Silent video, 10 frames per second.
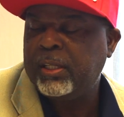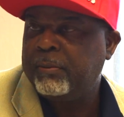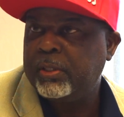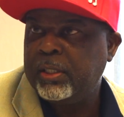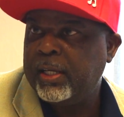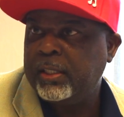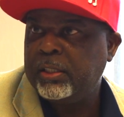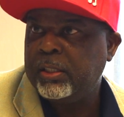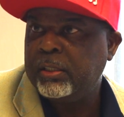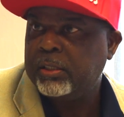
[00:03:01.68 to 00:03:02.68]
17,
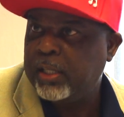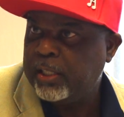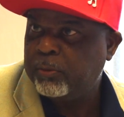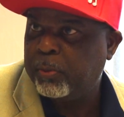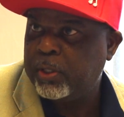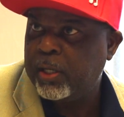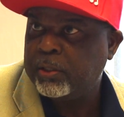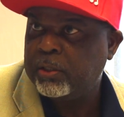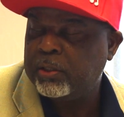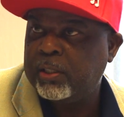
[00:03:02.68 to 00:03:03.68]
18 stage
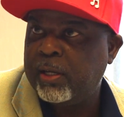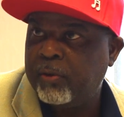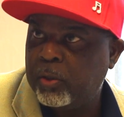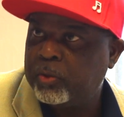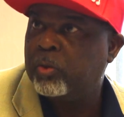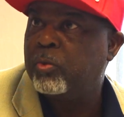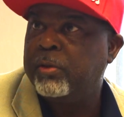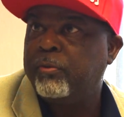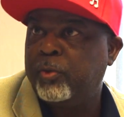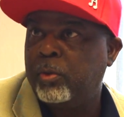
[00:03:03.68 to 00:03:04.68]
productions, and I've also
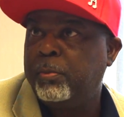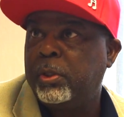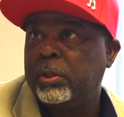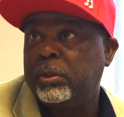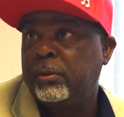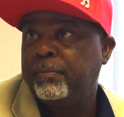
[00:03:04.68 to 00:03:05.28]
written four books.